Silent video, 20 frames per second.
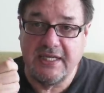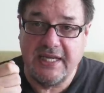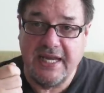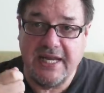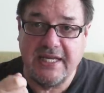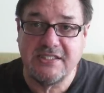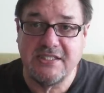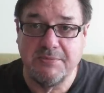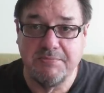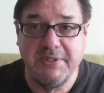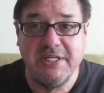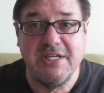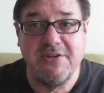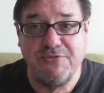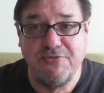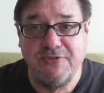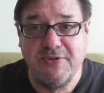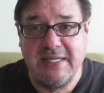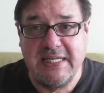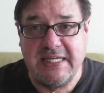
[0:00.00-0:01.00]
has a
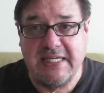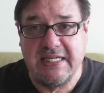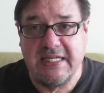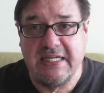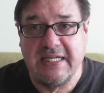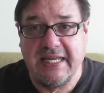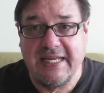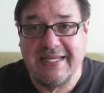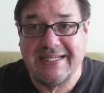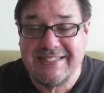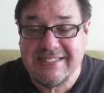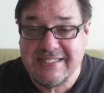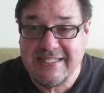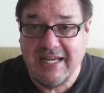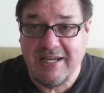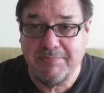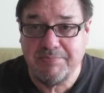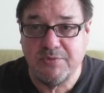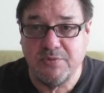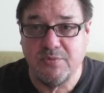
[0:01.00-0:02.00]
big fee,
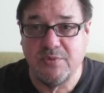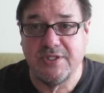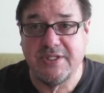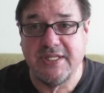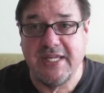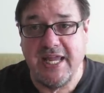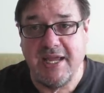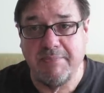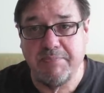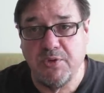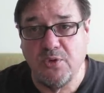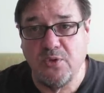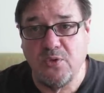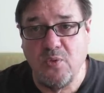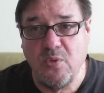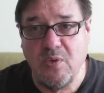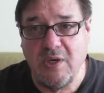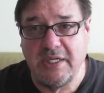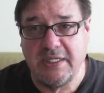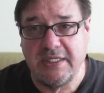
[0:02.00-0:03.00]
except with
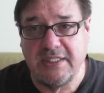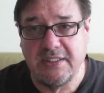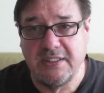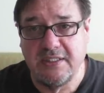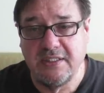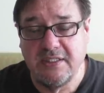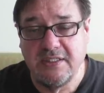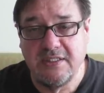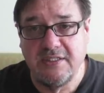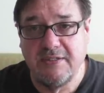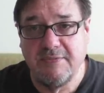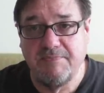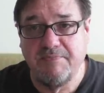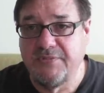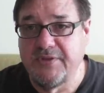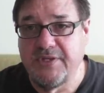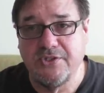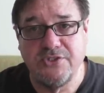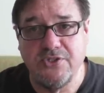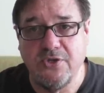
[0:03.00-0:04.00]
Capital One,
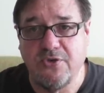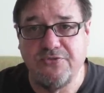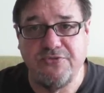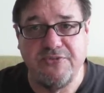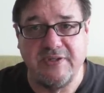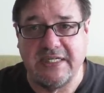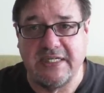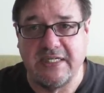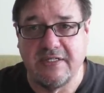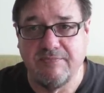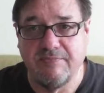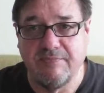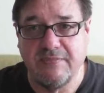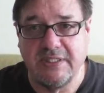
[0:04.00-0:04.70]
there's no fee.